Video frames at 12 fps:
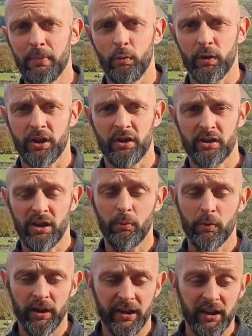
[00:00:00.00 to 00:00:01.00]
which is
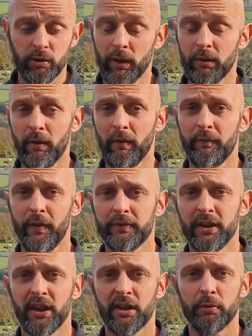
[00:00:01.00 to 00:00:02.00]
somewhere around the 2150
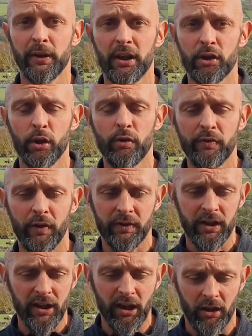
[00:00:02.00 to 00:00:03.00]
to 2250
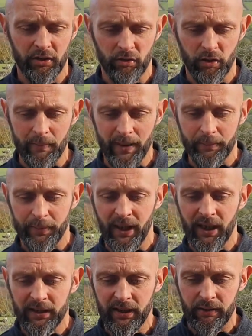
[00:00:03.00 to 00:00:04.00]
kilos of dry matter per
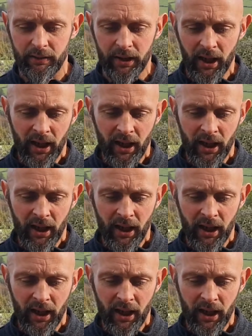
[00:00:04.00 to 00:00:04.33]
hectare.